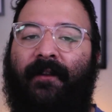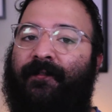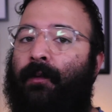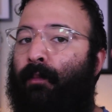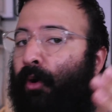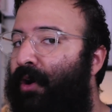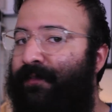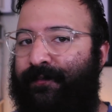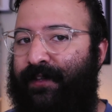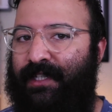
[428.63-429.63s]
But if you're
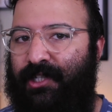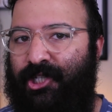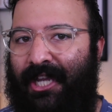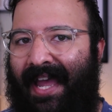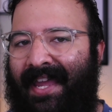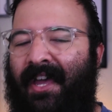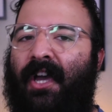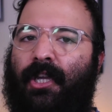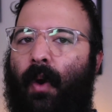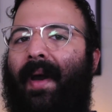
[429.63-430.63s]
more of a vintage guy,
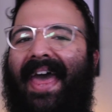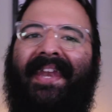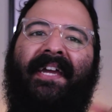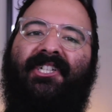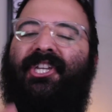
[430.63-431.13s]
go ahead,